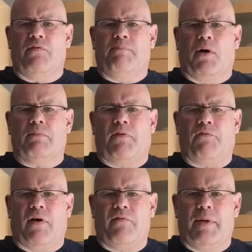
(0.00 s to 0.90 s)
you've boiled them
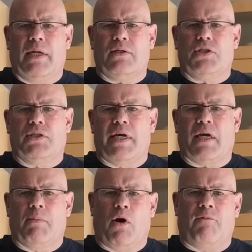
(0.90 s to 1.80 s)
for 5 minutes, you
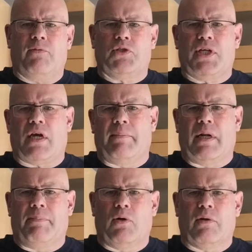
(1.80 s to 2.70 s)
take them off, stick them
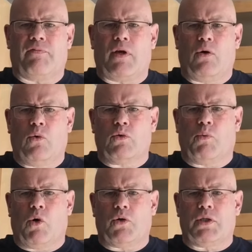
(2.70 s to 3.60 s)
in a bowl of cold
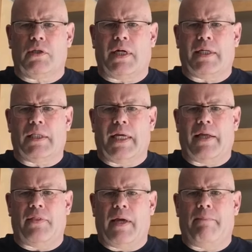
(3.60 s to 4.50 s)
water and
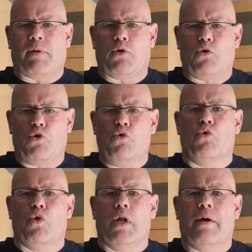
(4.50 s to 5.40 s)
let them
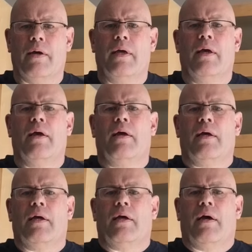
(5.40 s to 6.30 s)
cool.
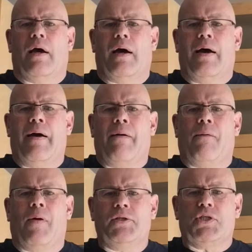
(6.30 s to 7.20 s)

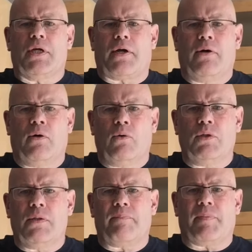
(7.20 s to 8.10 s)
Once they're
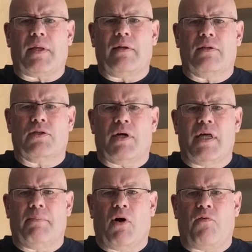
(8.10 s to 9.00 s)
cold,
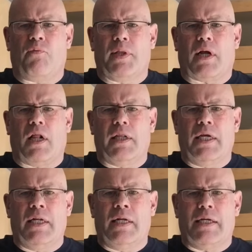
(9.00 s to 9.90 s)
dry them off with a
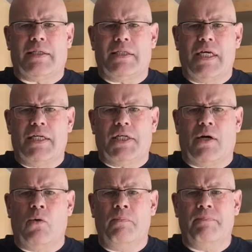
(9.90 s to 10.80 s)
clean tea
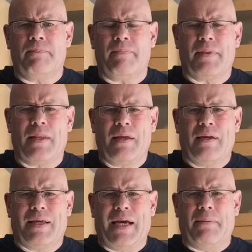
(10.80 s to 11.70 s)
towel,
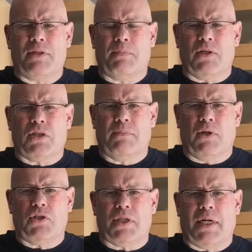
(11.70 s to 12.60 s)
get as much of the
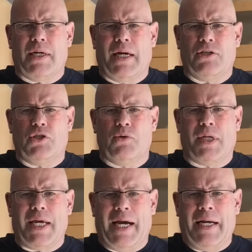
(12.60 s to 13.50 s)
moisture out as you
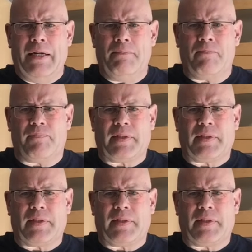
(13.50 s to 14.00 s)
can,